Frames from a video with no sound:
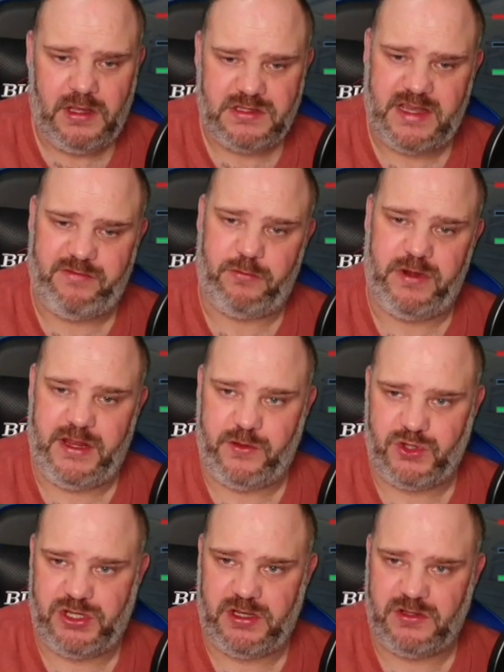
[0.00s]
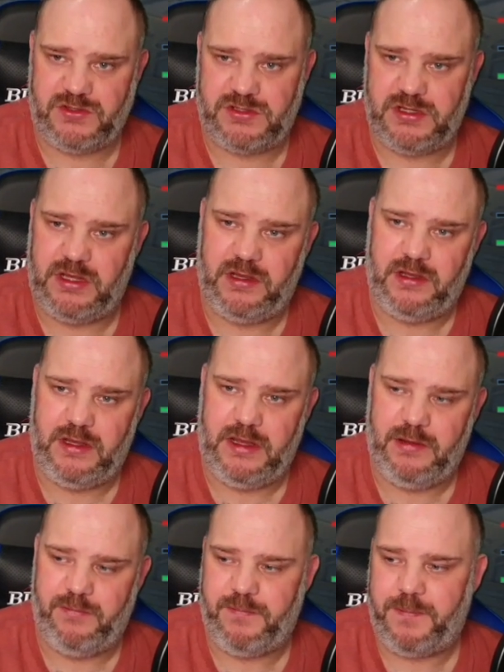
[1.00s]
to have a really good chance at
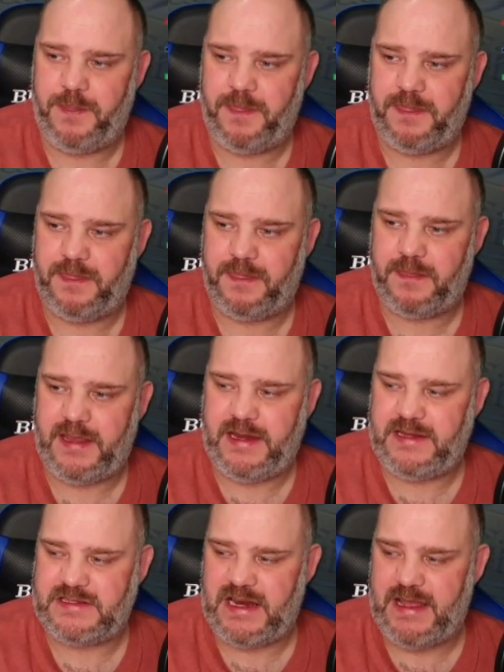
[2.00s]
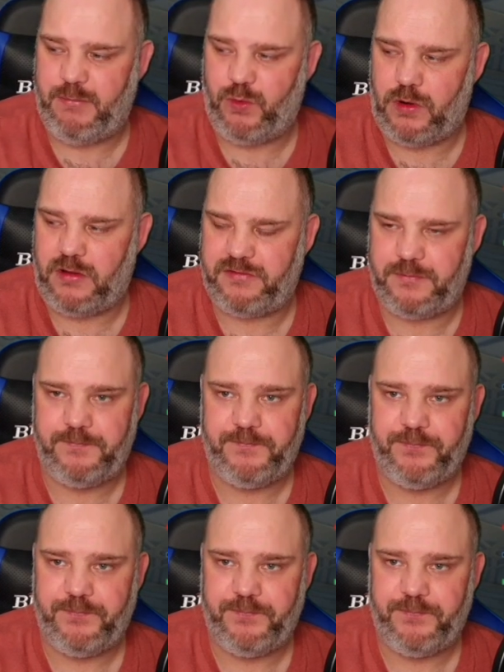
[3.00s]
getting it to land more often.